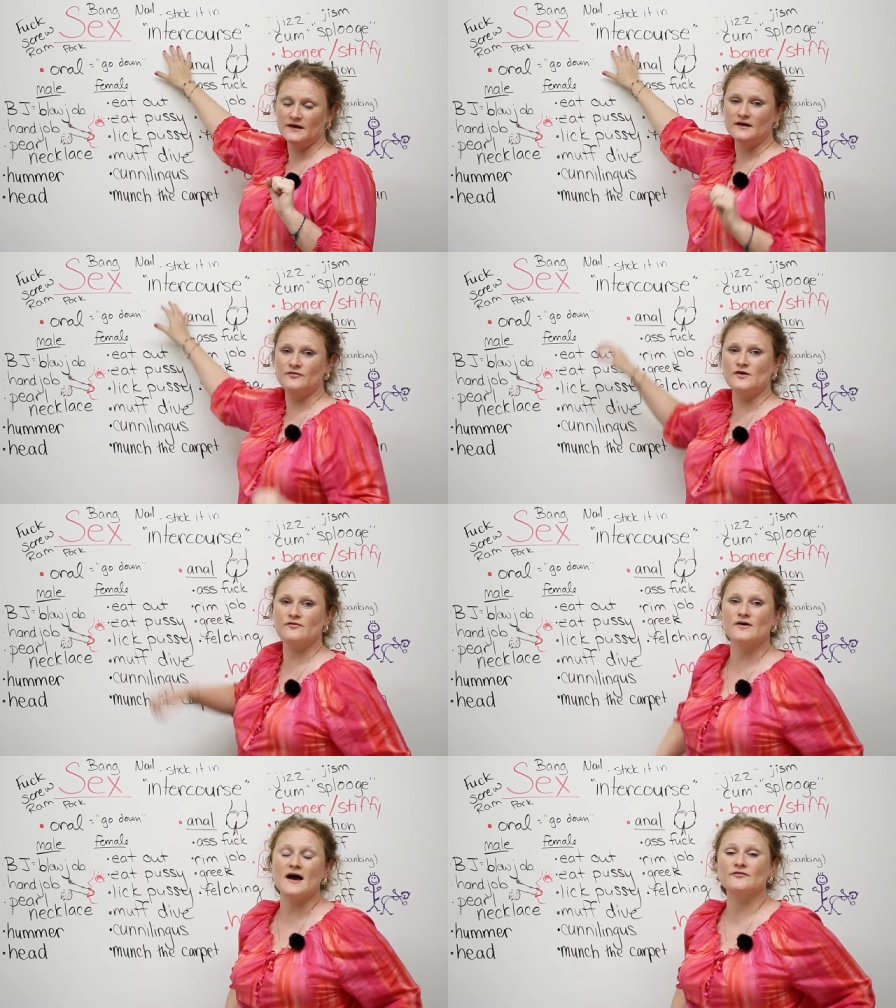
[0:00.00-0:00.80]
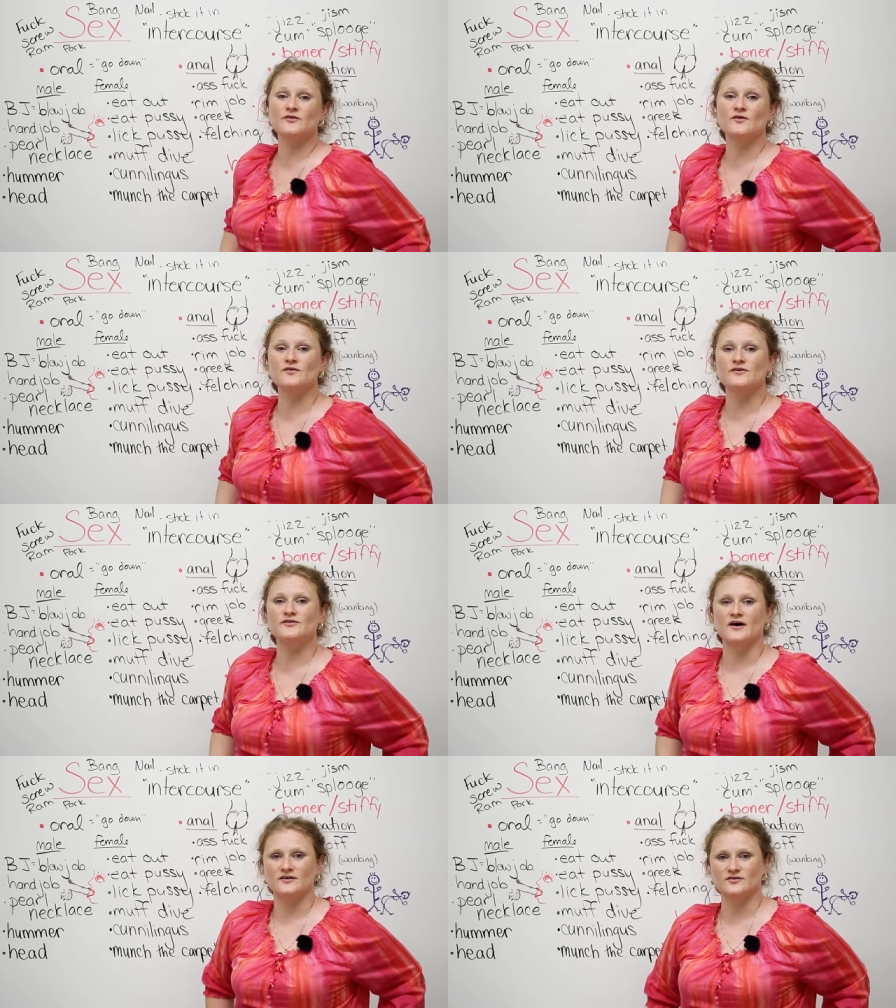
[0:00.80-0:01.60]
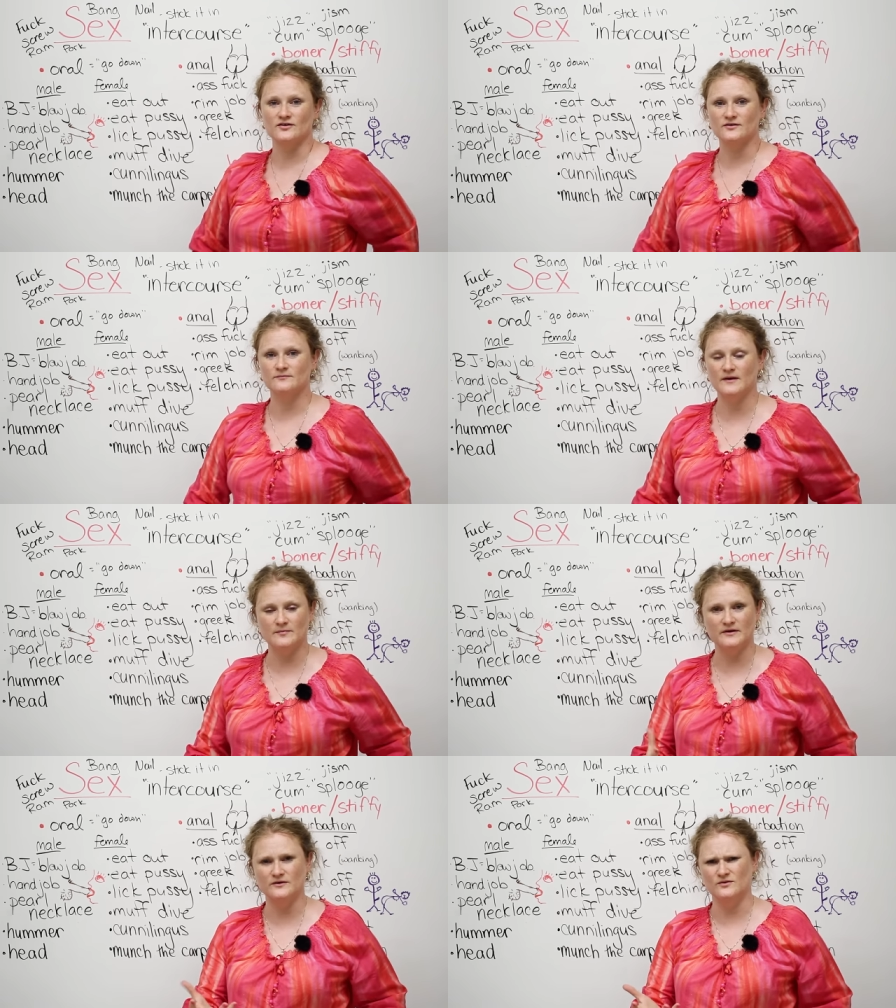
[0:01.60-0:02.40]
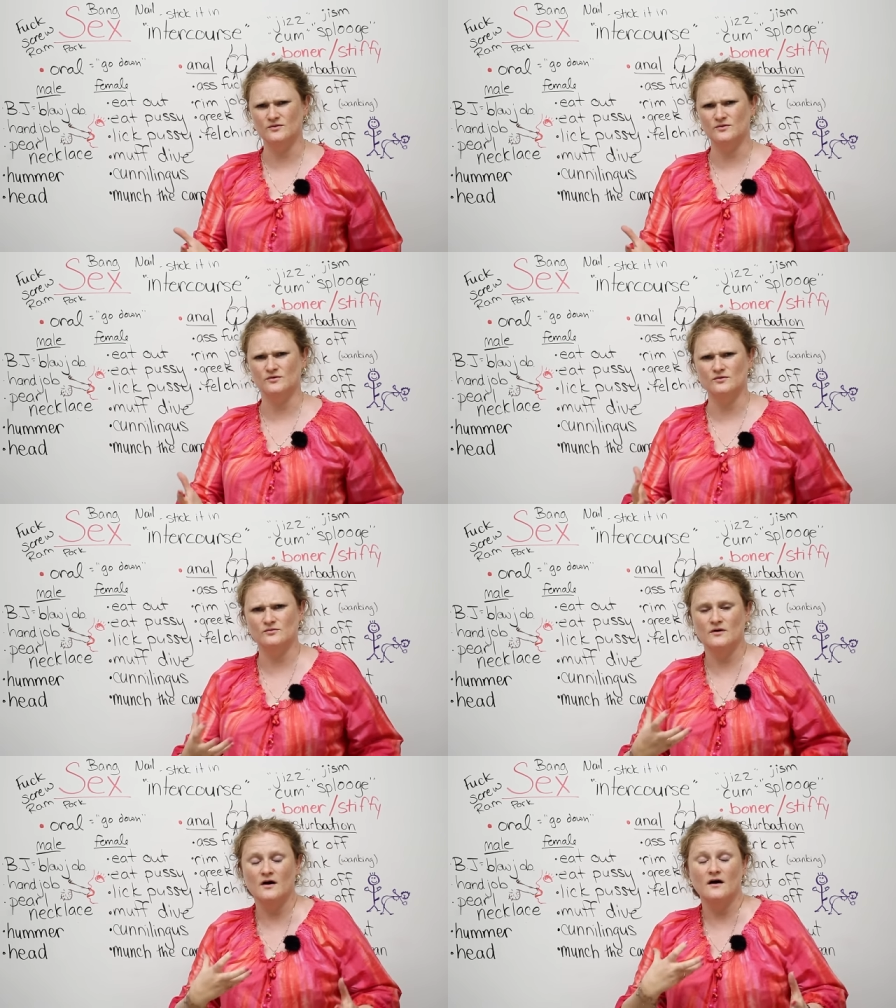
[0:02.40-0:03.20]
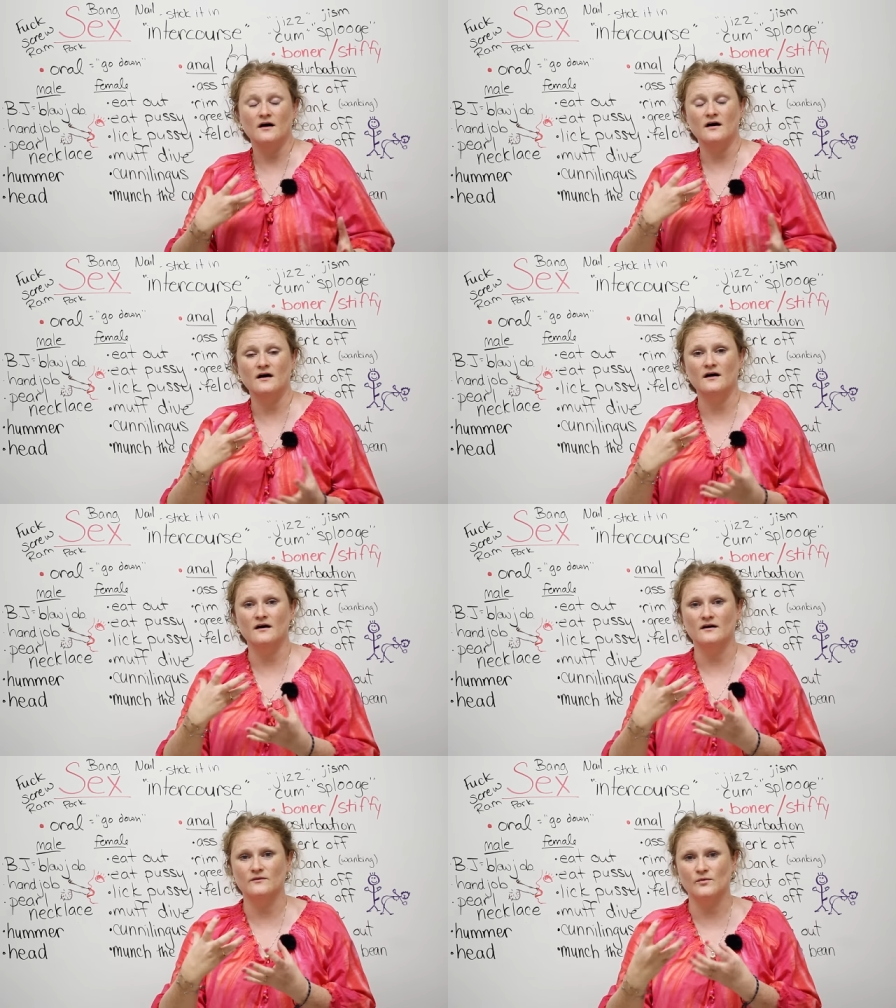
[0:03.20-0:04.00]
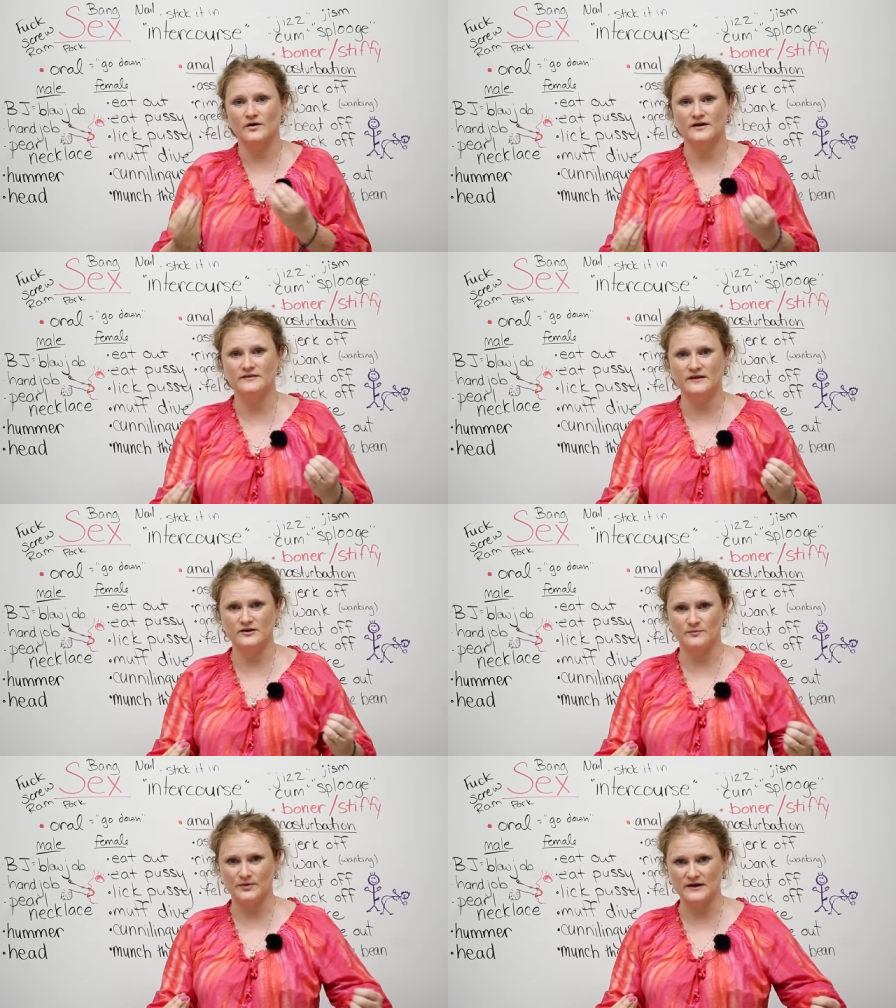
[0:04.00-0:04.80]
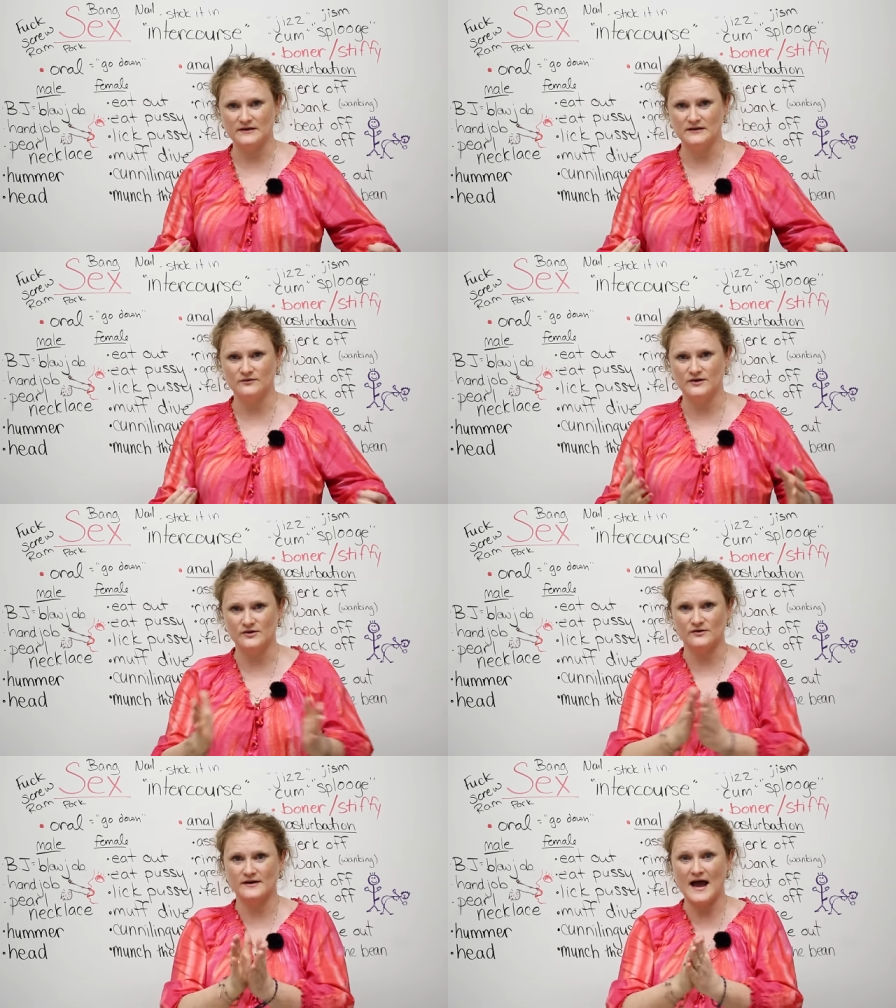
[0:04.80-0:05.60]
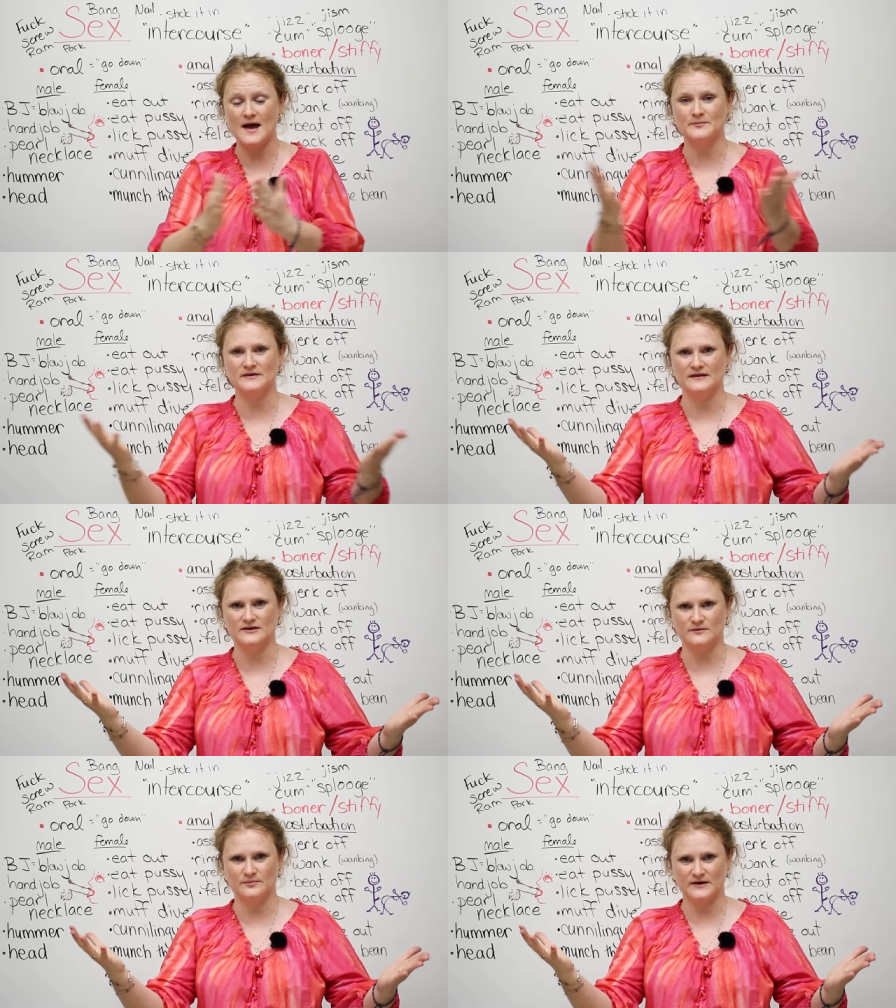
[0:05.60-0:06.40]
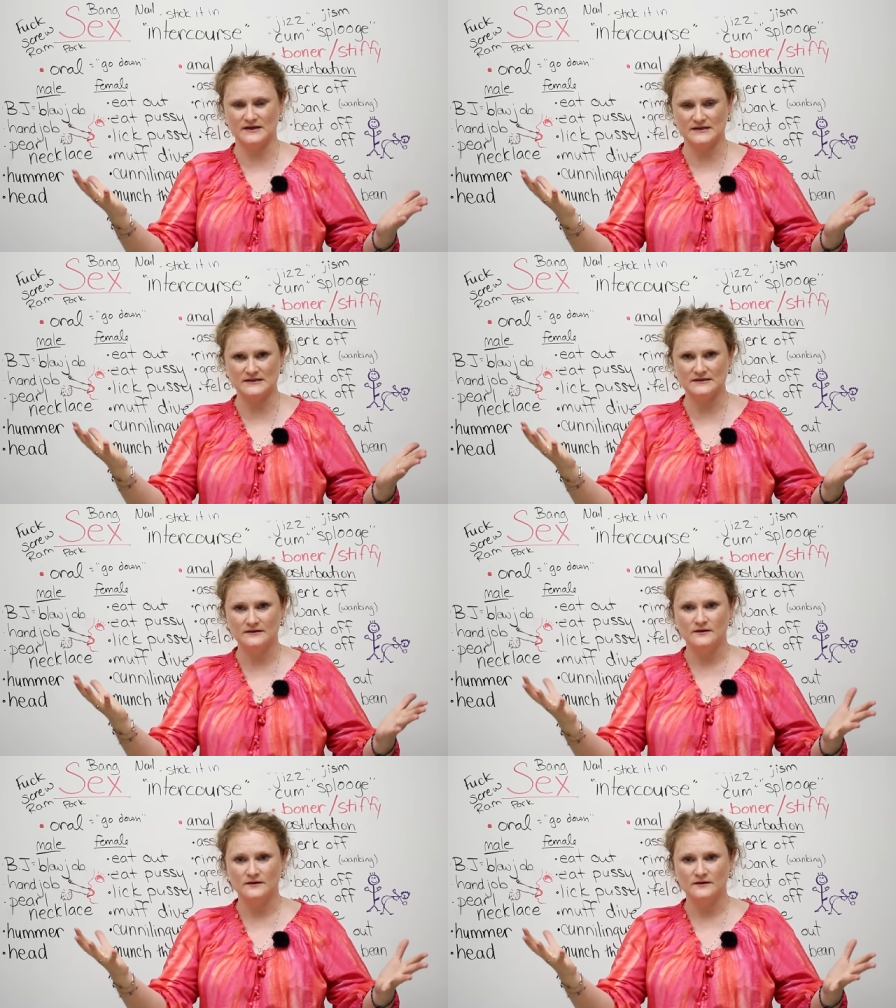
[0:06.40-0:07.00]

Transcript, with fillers: If you ever have to go to the doctor, maybe you are worried that you're pregnant or you're happy that you're pregnant